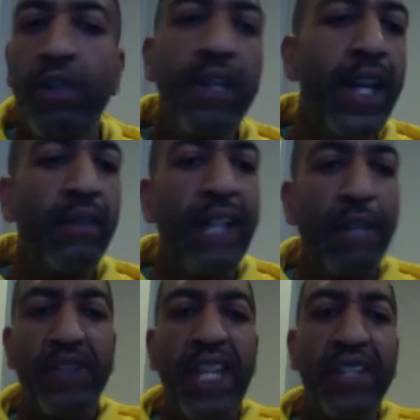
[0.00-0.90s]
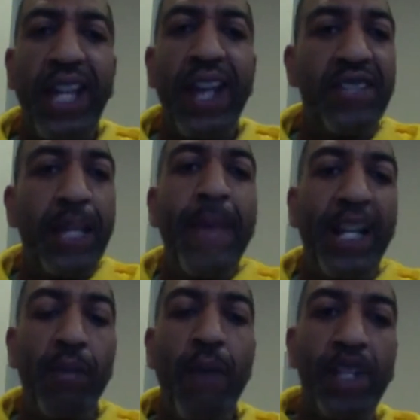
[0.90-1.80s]
Now that you have a chance to kind of step back and
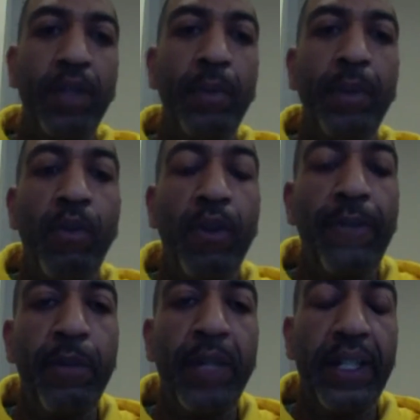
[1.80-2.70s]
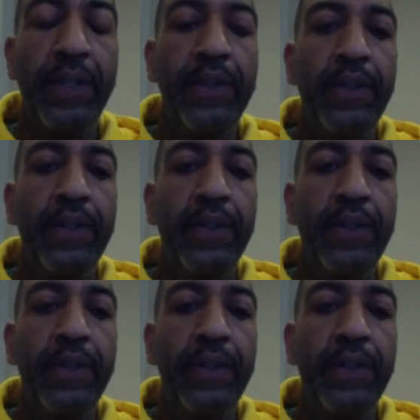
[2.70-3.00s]
watch him a little bit more on film, I guess.